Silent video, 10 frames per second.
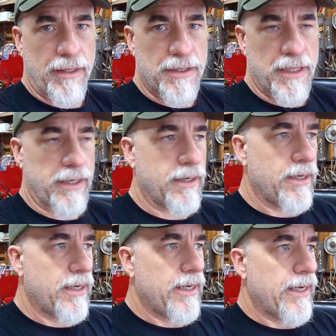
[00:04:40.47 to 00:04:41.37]
let's say.
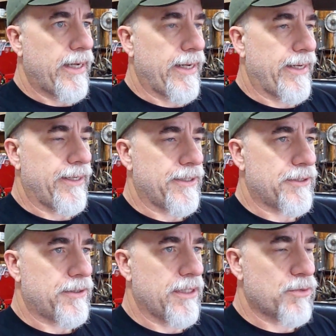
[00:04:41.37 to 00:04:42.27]

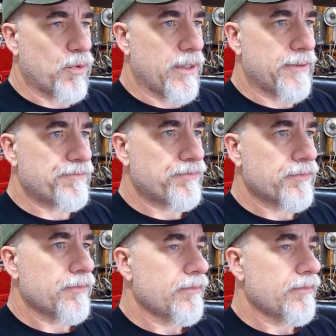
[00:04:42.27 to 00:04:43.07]
And this one,